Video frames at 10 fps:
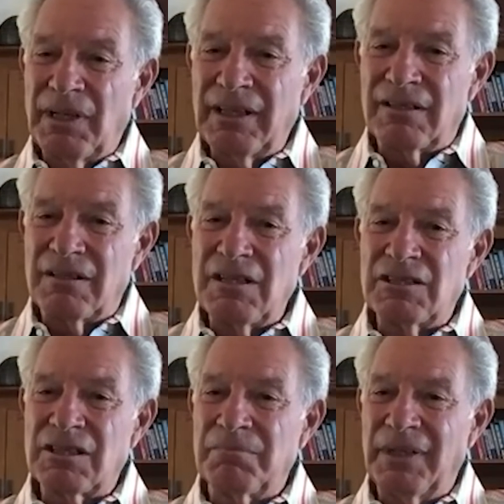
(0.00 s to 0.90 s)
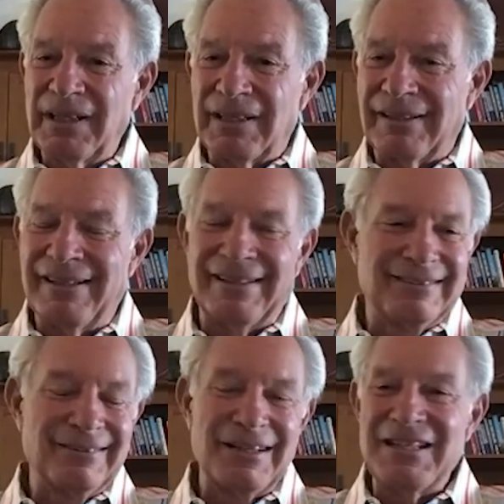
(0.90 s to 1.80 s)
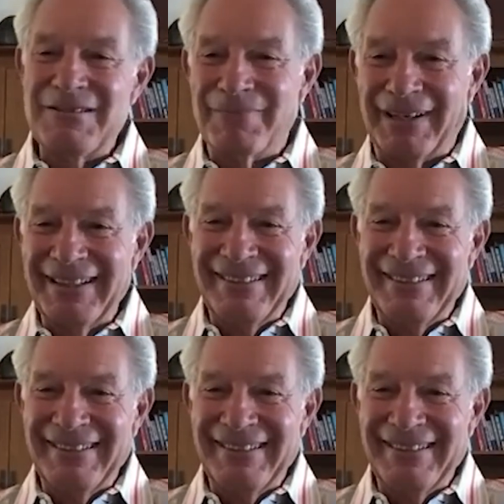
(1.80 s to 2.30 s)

Do you need some money? Do I need money?